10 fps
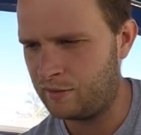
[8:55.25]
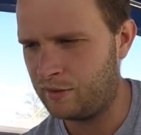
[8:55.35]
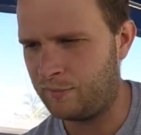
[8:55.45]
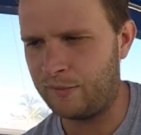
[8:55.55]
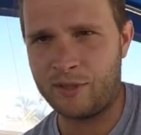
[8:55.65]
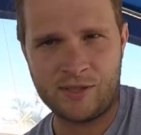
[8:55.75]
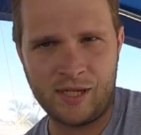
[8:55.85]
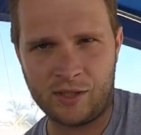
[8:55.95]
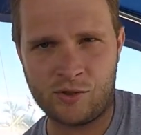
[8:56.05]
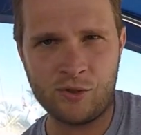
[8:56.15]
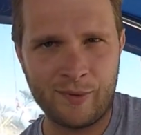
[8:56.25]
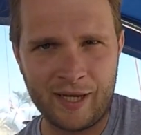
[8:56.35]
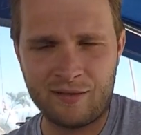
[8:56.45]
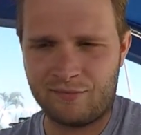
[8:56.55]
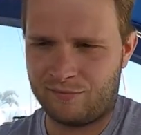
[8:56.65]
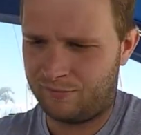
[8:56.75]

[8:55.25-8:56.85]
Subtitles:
You pretty much take a tube out.